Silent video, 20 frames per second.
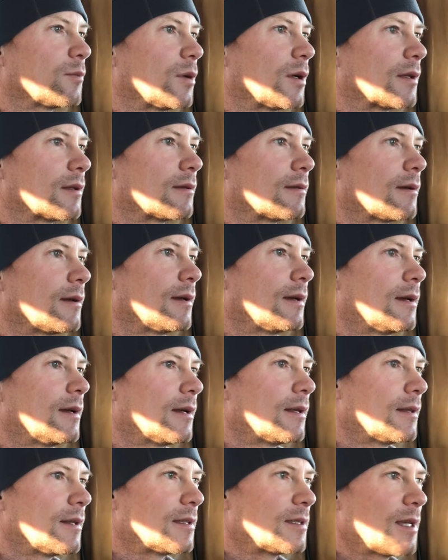But
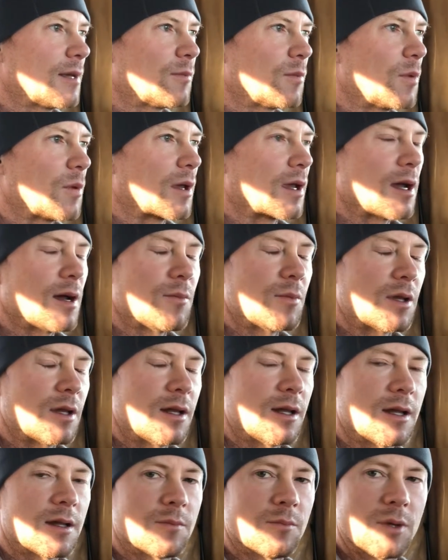they seem to be coming
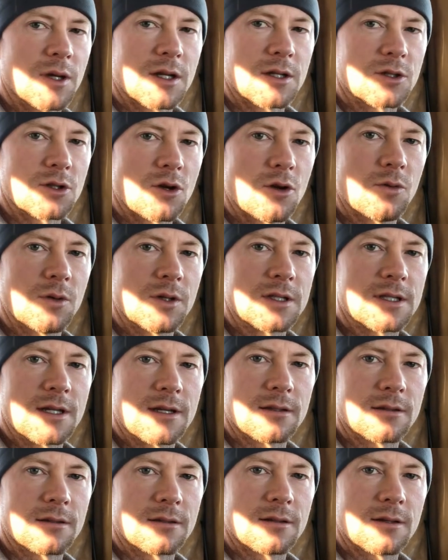in, but it's always
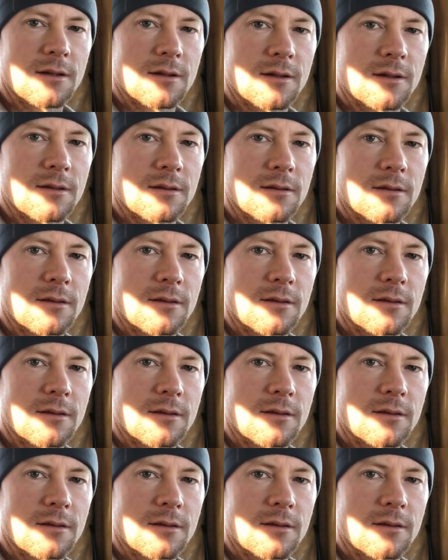at uh,